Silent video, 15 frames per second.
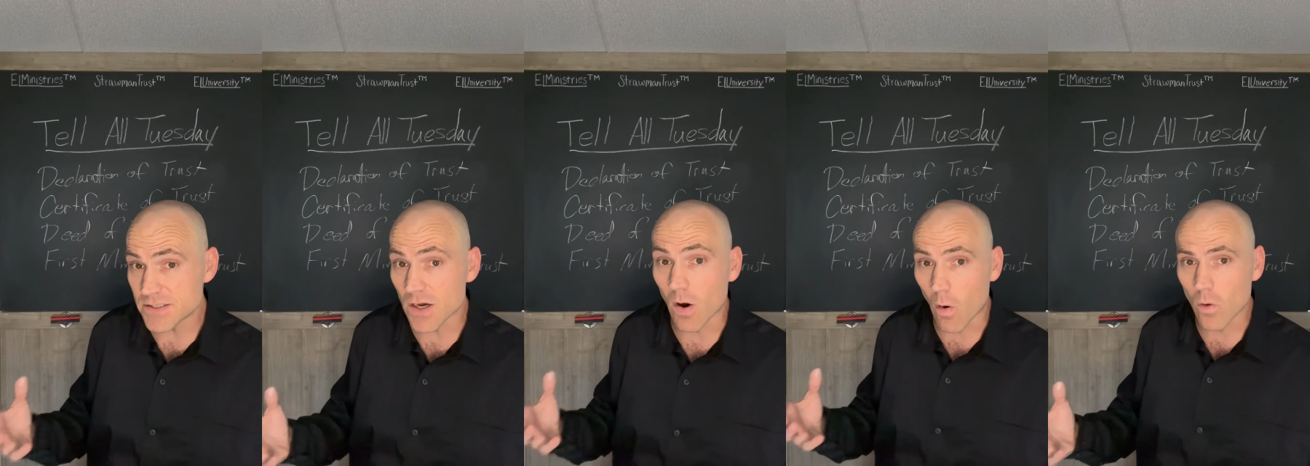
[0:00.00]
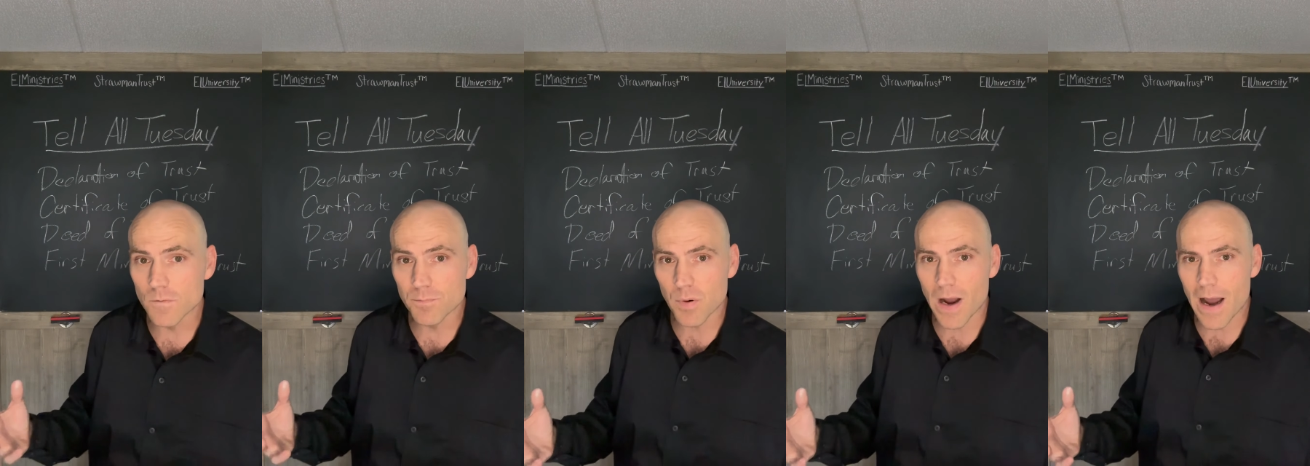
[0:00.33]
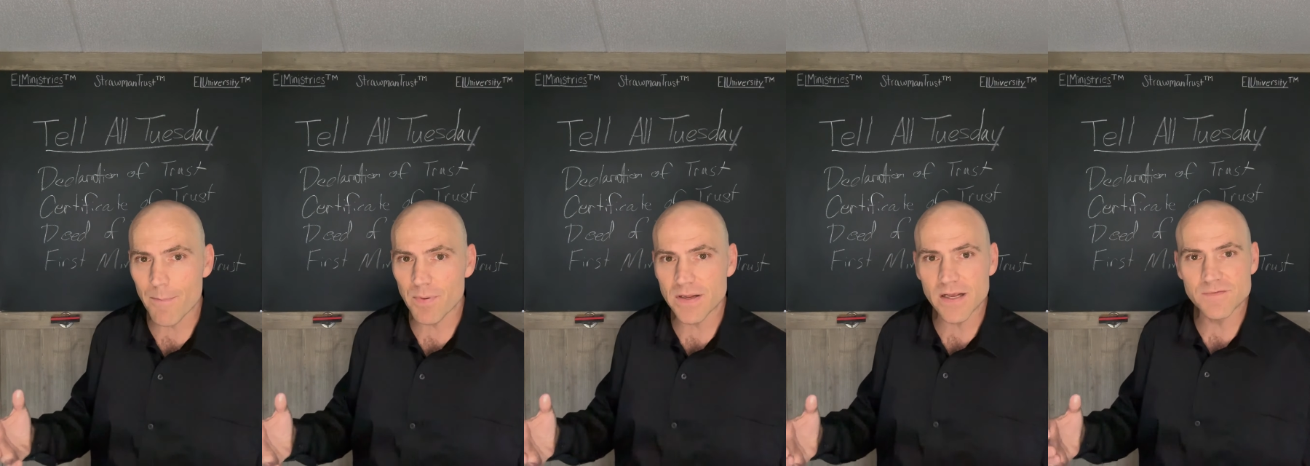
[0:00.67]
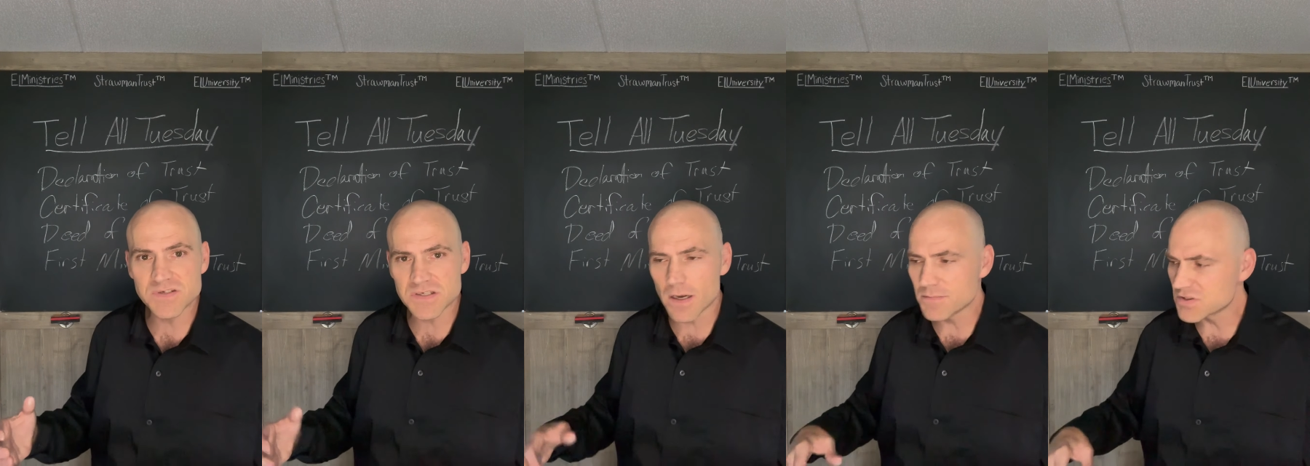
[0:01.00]
to hold property
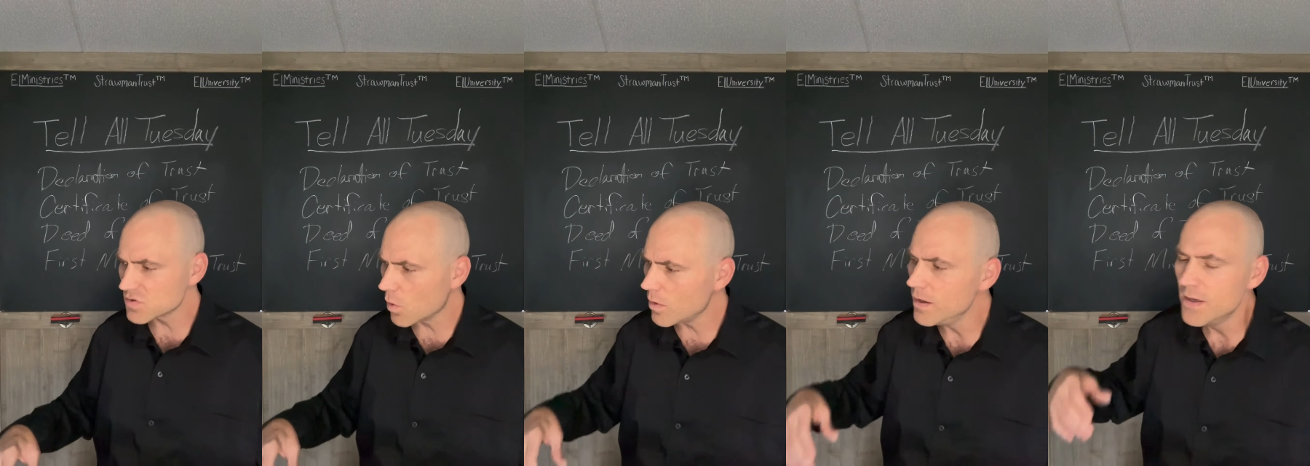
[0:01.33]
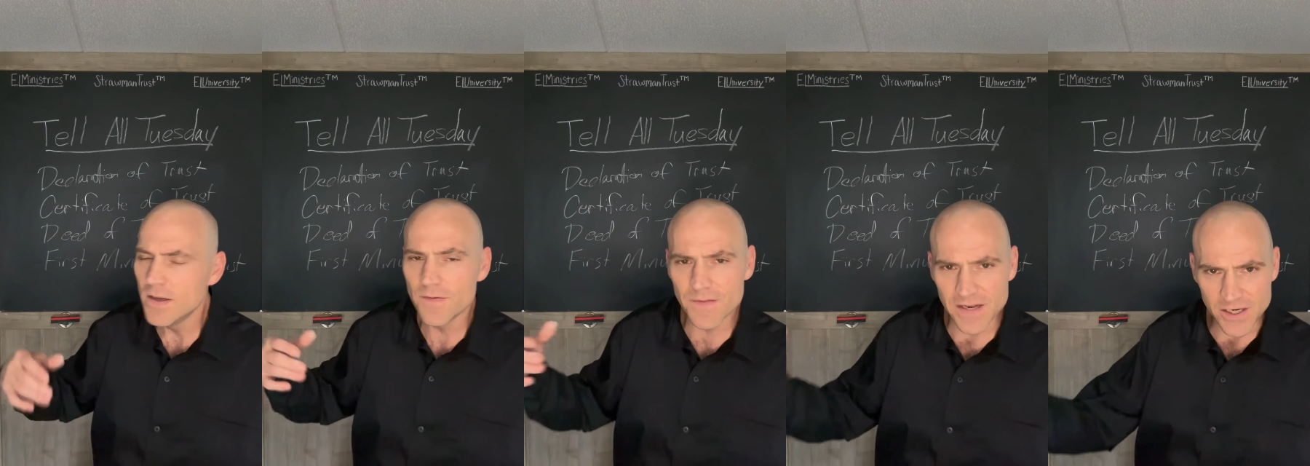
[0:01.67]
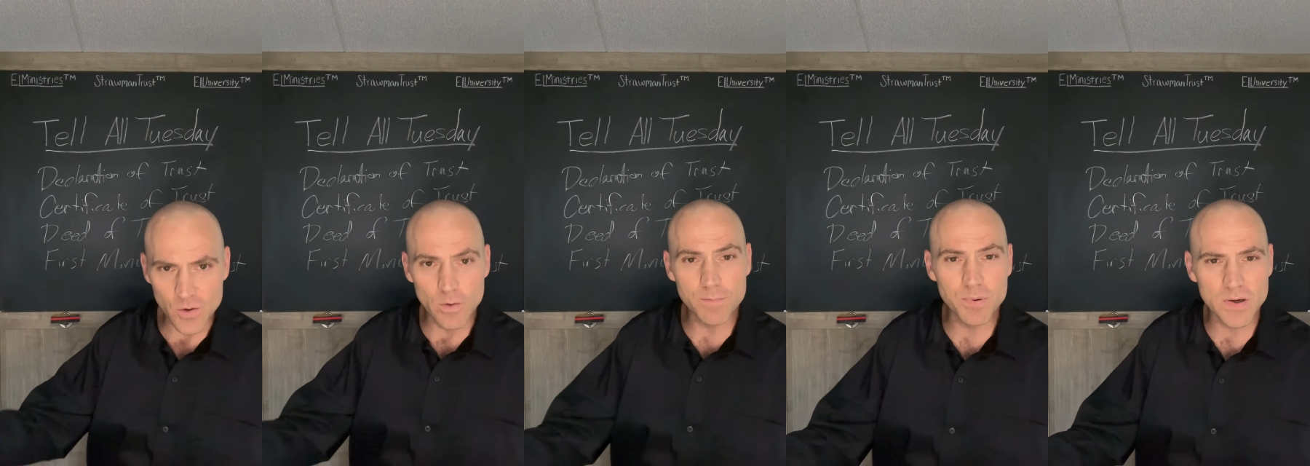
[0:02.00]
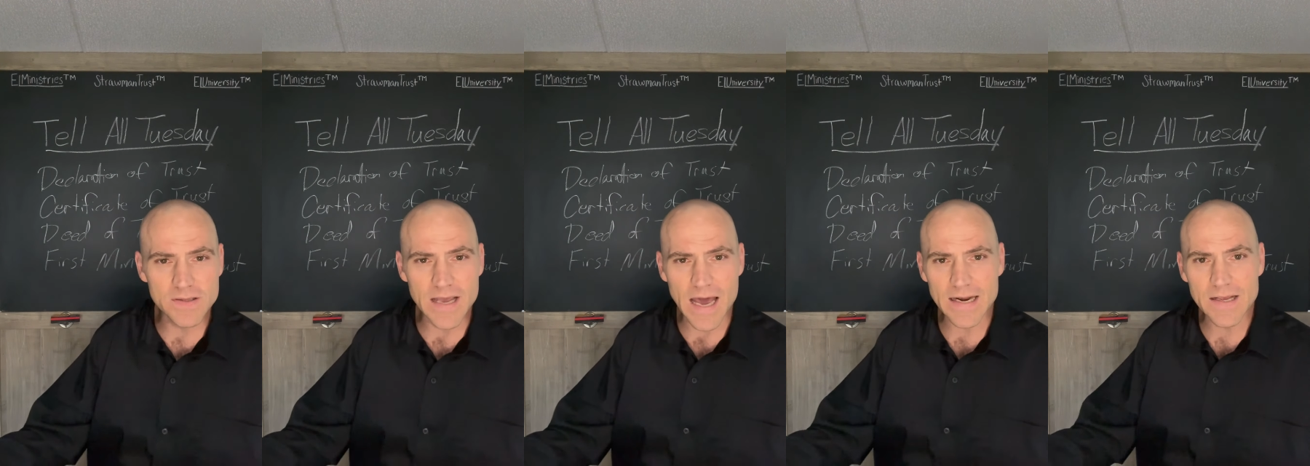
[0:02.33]
of some sort? Then you would
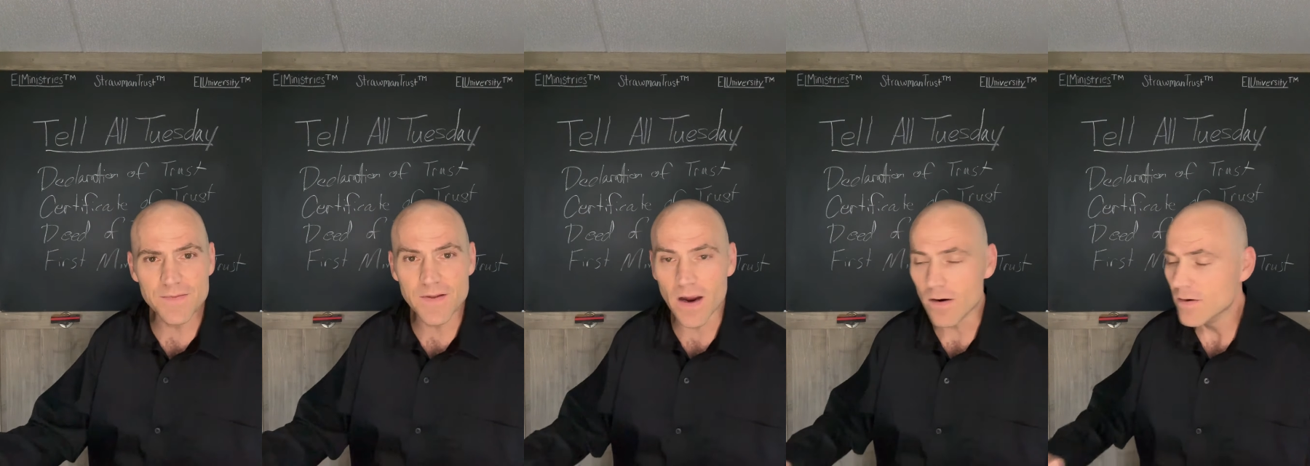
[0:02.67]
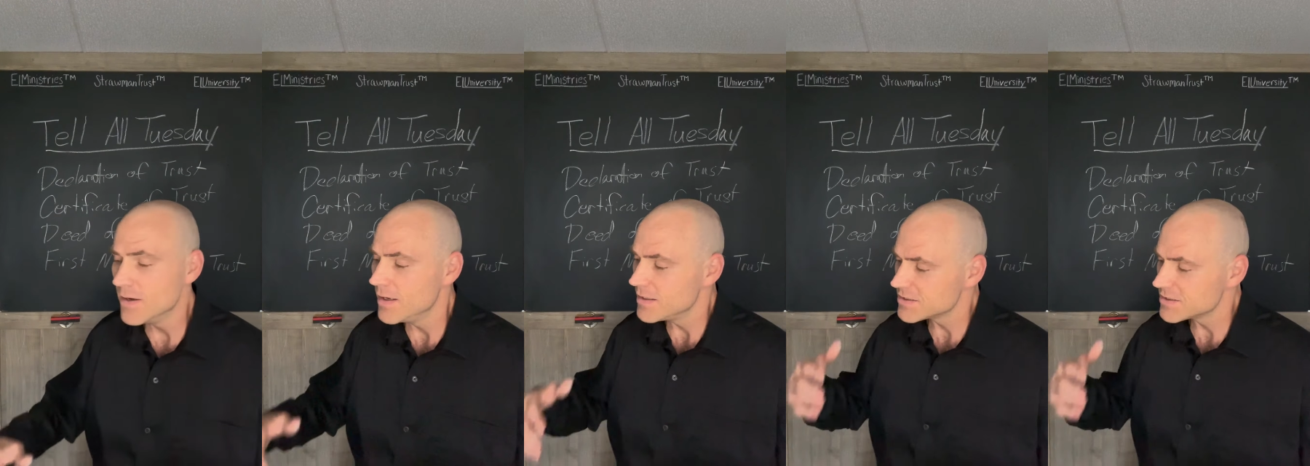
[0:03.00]
put that in there.